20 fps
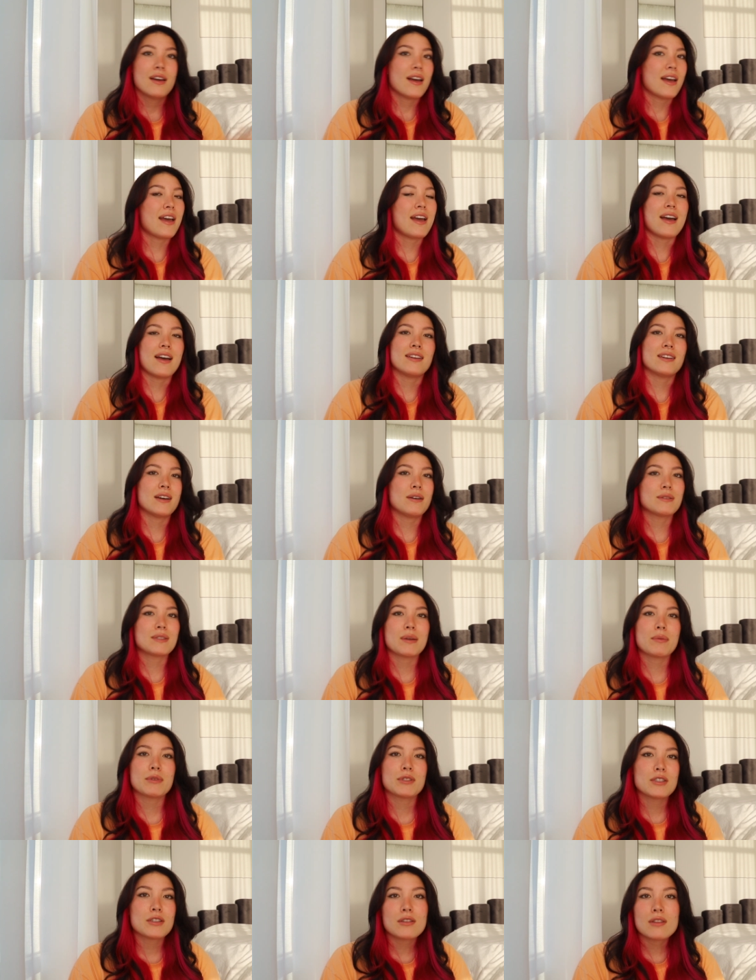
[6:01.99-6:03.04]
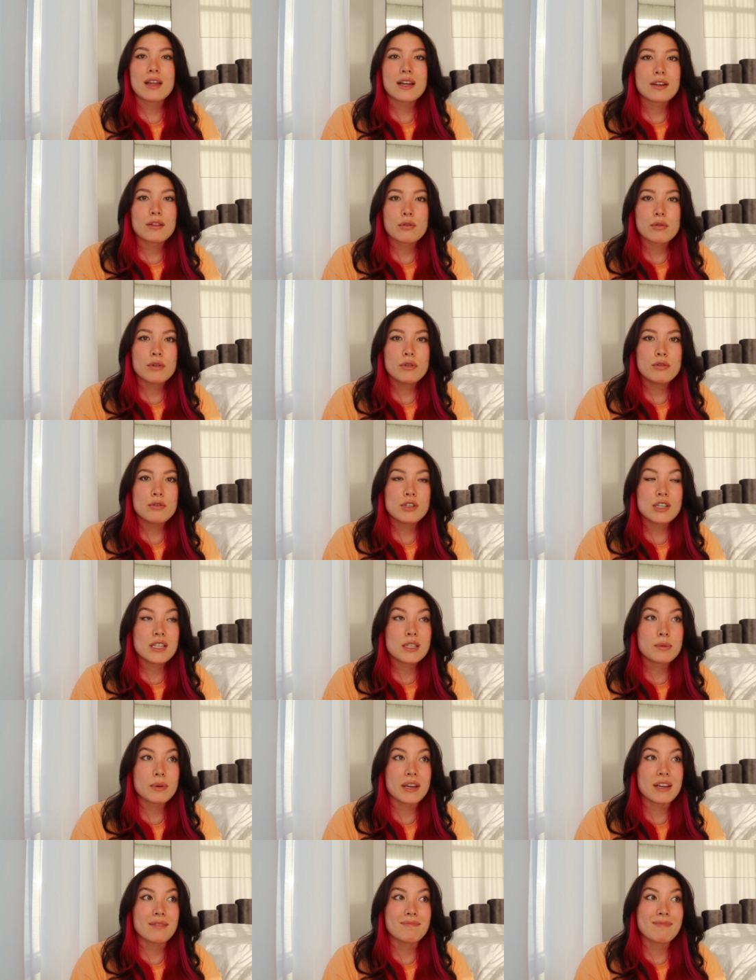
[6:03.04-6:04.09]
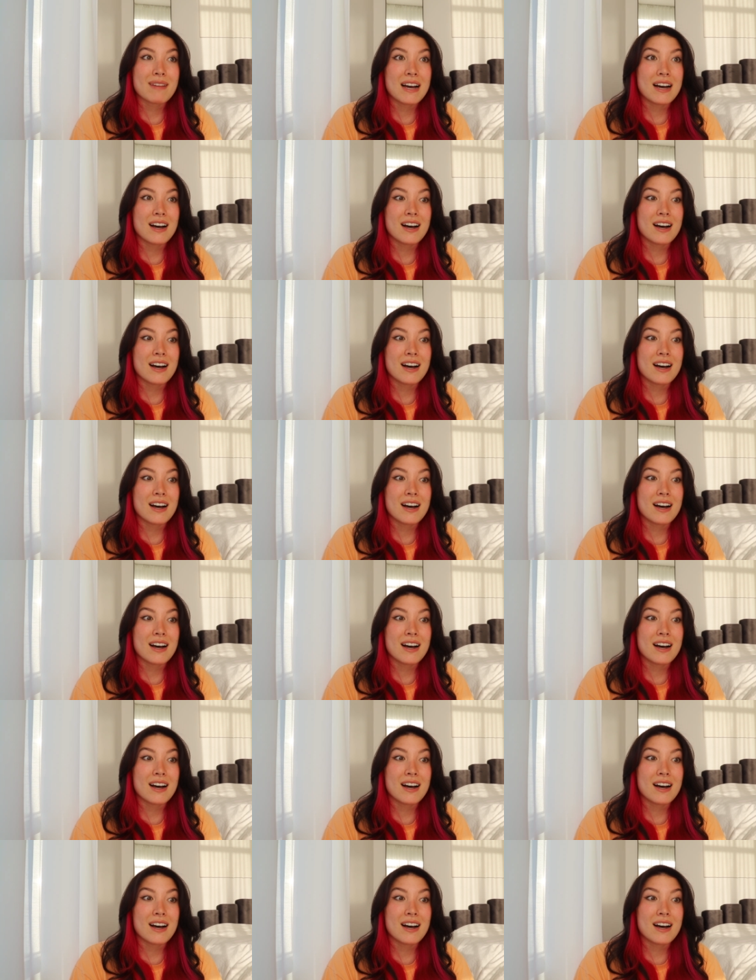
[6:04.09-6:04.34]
and I was able to do that through G Suite.